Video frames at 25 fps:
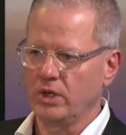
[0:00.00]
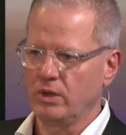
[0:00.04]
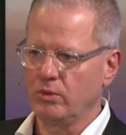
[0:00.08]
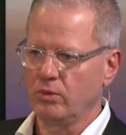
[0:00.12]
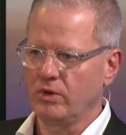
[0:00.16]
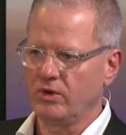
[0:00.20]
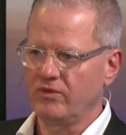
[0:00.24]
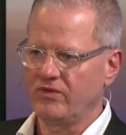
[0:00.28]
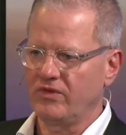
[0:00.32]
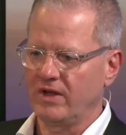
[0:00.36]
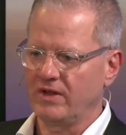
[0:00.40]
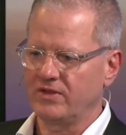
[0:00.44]

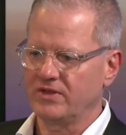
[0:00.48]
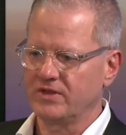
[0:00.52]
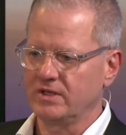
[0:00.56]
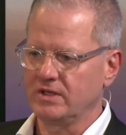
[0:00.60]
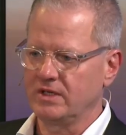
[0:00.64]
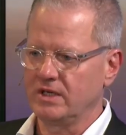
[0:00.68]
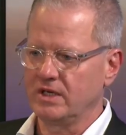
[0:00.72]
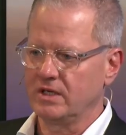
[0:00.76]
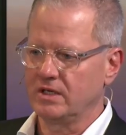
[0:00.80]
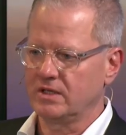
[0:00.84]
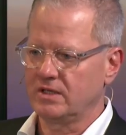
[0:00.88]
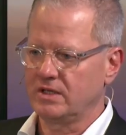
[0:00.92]
We've had the
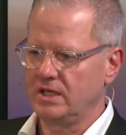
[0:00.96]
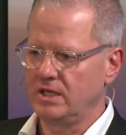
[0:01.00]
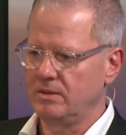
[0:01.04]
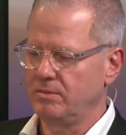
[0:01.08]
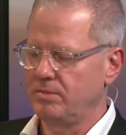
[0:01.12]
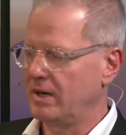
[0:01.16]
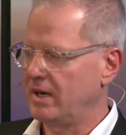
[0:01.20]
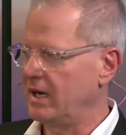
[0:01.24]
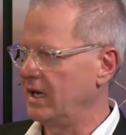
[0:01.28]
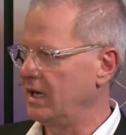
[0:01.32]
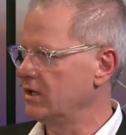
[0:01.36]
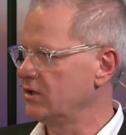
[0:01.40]

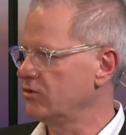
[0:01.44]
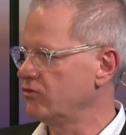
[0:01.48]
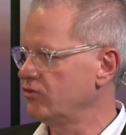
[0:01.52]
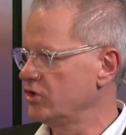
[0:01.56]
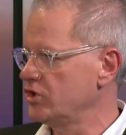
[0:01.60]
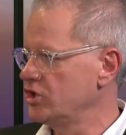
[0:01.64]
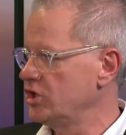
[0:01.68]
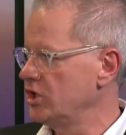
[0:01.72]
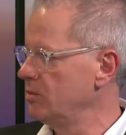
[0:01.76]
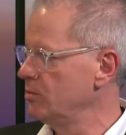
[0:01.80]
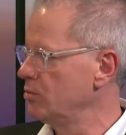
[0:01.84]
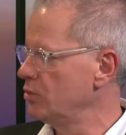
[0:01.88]
DLT pilot
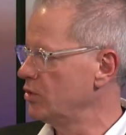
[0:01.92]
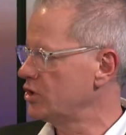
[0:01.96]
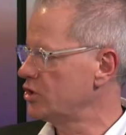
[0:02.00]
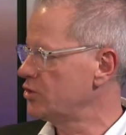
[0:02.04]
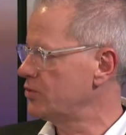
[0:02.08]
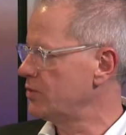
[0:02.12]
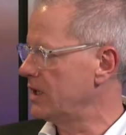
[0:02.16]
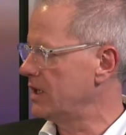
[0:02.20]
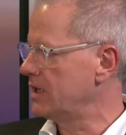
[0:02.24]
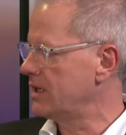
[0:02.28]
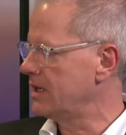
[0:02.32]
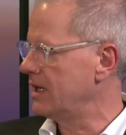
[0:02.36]
regime,
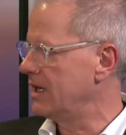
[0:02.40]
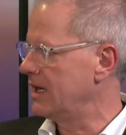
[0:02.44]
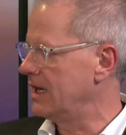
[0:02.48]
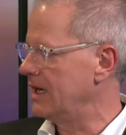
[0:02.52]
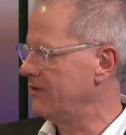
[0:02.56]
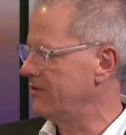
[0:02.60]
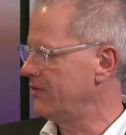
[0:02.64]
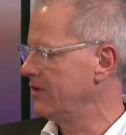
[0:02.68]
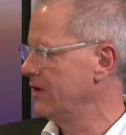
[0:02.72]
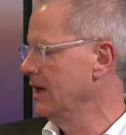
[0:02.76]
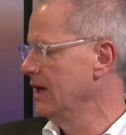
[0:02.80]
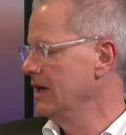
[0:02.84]
which went
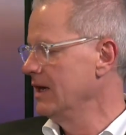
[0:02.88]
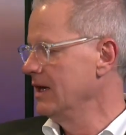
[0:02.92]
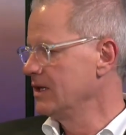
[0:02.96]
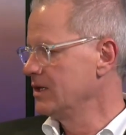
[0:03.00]
live.